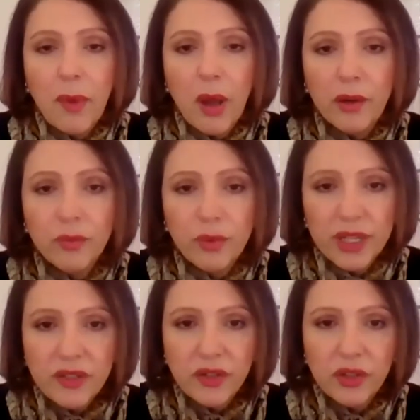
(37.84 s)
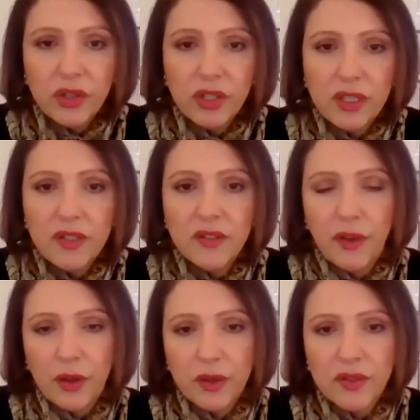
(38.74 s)
My research is
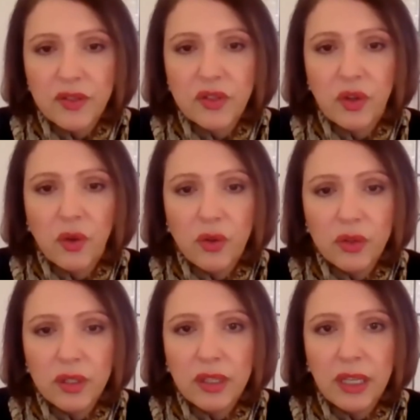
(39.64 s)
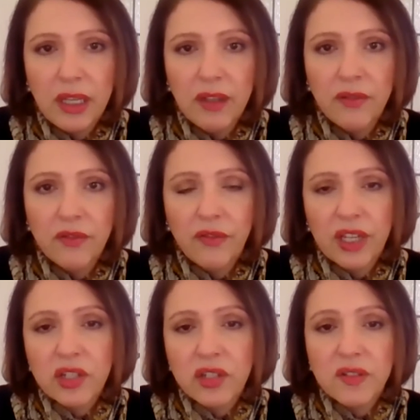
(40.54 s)
focused on
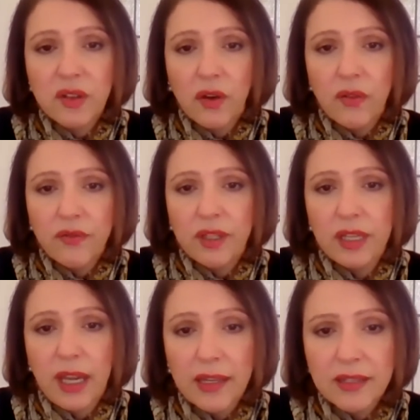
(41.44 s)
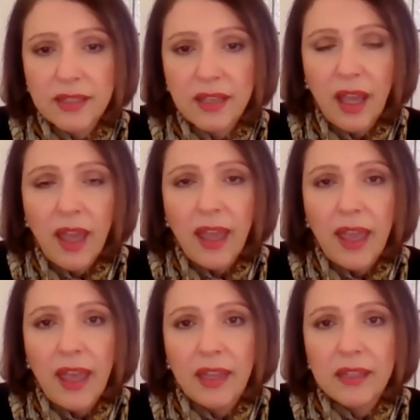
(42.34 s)
infections of the gut
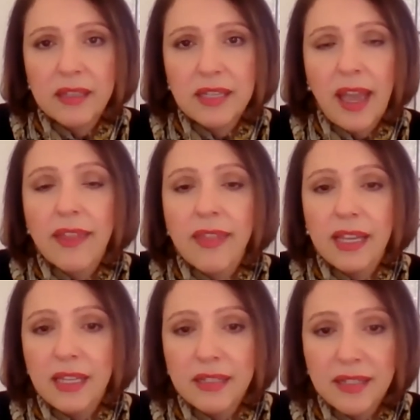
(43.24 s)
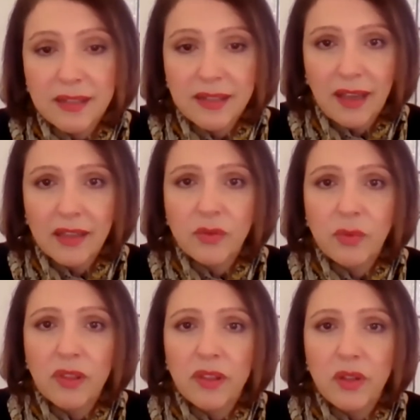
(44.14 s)
and how they
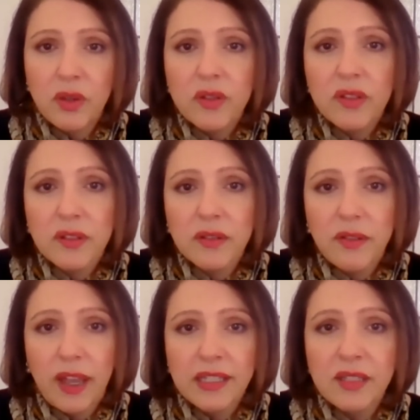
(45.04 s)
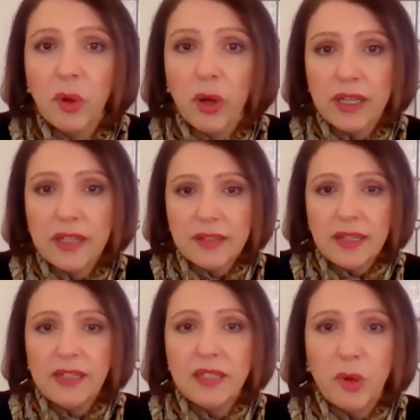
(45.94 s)
intersect with the use of antibiotics
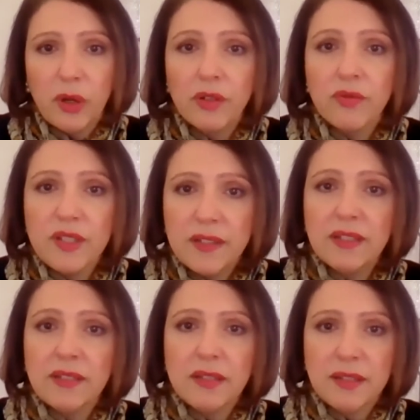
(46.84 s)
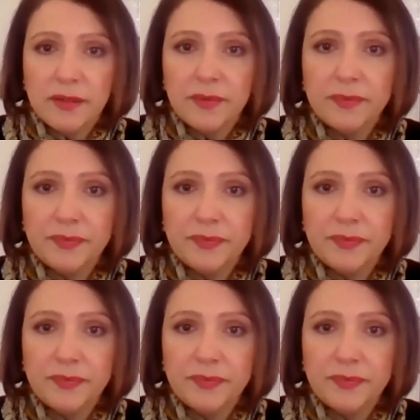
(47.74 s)
and antibiotic resistance.